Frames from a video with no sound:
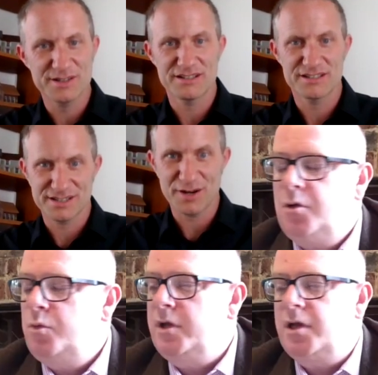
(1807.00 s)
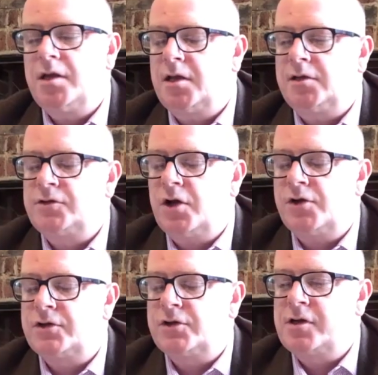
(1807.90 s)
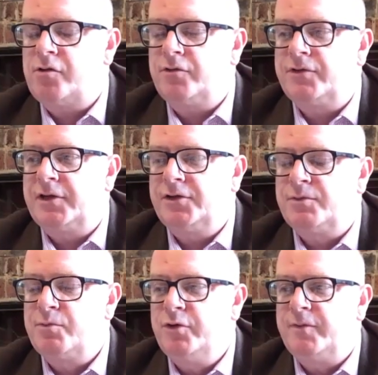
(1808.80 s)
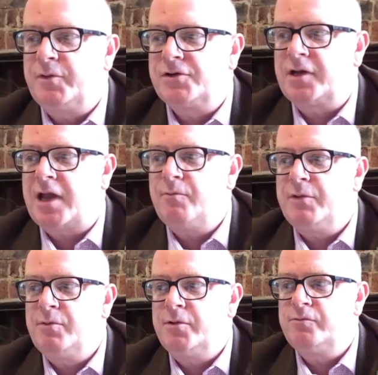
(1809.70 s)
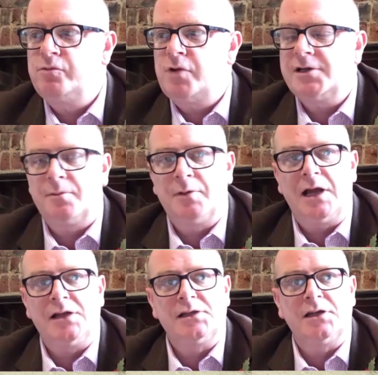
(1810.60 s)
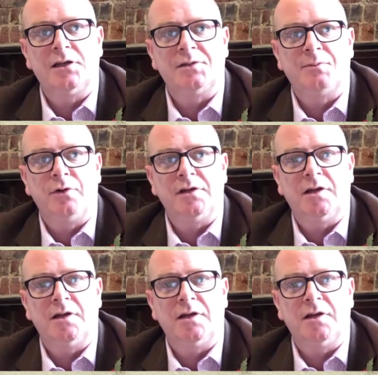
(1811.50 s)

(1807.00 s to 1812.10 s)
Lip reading: It just got things moving, because again we were right up against it at this point,